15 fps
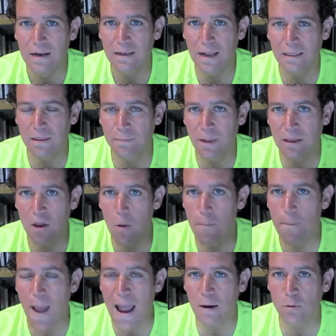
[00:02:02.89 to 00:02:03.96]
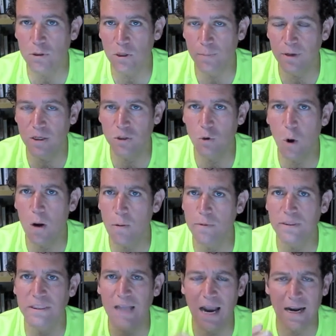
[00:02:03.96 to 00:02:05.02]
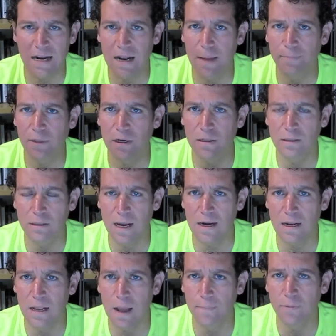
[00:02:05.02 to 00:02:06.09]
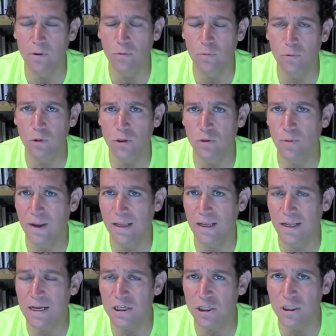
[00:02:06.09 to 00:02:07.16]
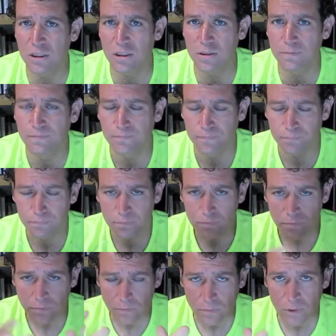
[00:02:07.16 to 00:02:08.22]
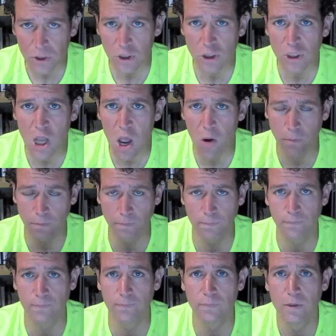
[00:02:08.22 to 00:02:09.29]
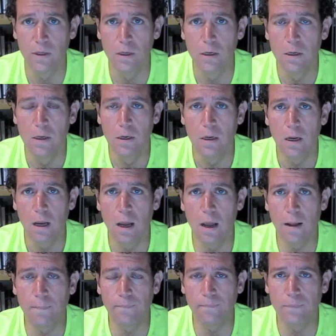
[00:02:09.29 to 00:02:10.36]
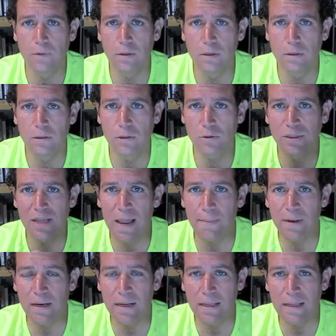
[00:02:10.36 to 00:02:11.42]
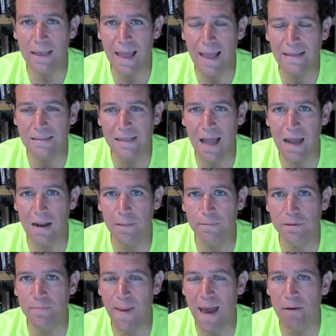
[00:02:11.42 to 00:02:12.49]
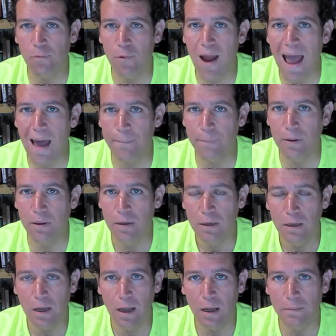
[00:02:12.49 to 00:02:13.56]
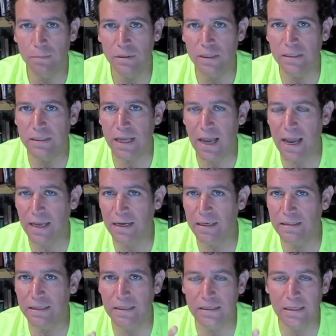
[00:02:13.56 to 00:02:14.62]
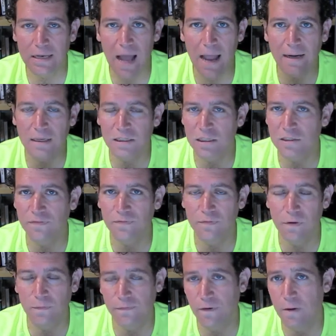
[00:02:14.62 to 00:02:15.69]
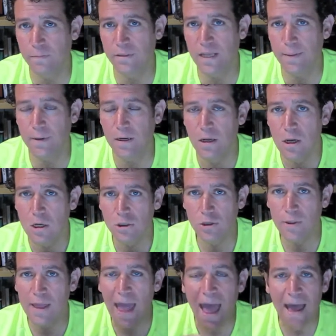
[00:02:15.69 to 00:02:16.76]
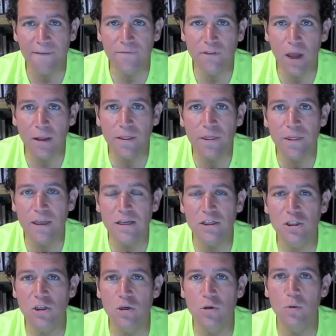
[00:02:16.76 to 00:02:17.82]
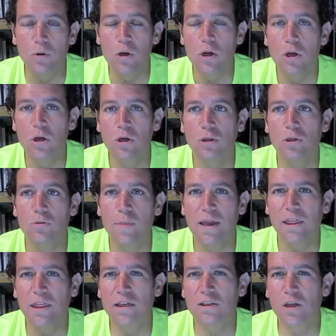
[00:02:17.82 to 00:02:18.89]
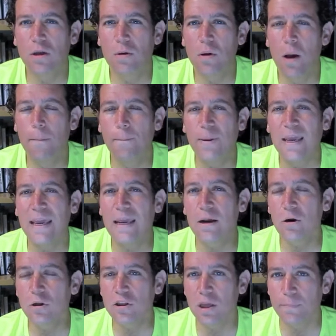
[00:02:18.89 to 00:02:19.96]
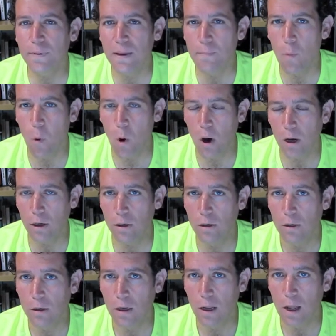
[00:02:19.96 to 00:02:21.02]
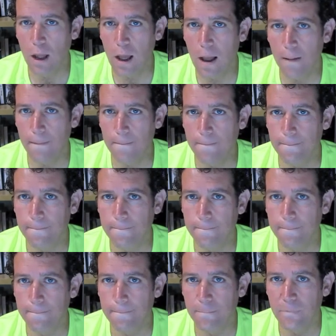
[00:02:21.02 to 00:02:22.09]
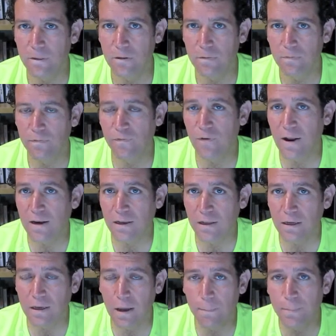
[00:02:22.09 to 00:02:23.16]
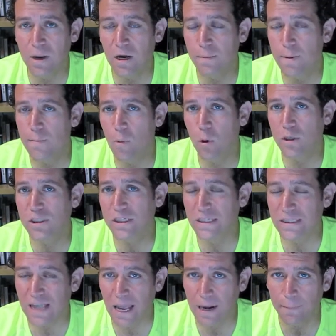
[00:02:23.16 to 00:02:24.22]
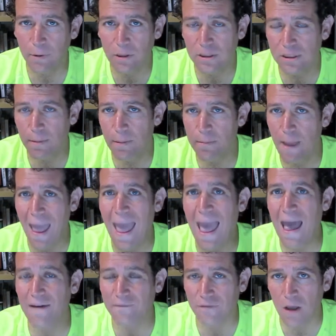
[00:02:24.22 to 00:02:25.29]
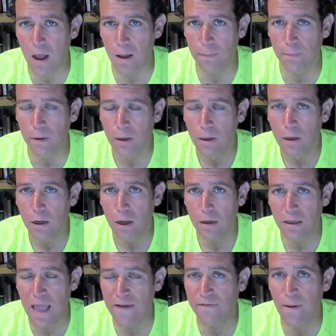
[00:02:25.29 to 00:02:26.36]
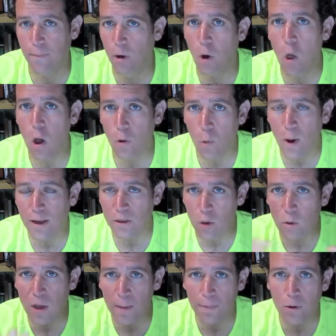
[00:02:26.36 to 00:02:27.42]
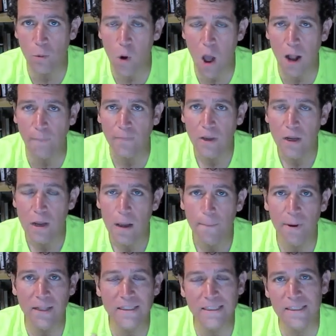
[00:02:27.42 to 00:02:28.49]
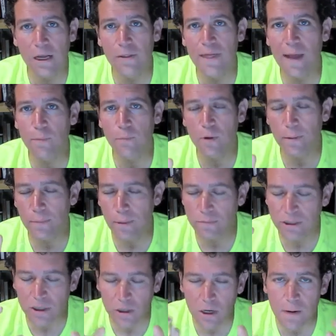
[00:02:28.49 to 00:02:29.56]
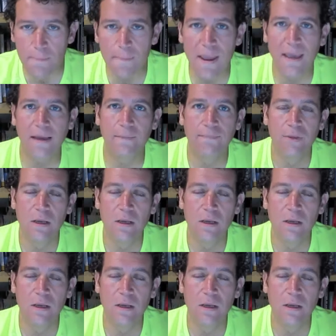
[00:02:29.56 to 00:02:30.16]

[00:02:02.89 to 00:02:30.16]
let them like go backwards a little because Norway was tightening up the tightening up the rules and regulations. So, um, so salmon has gotten a bad rap um, since the 80s, since the 90s as uh, farm salmon. So they have done things to to make things appear to be more um, friendly, appear to be more sustainable, and some of them have come have come a long way. Don't get me wrong, but it's still that I'm still going to make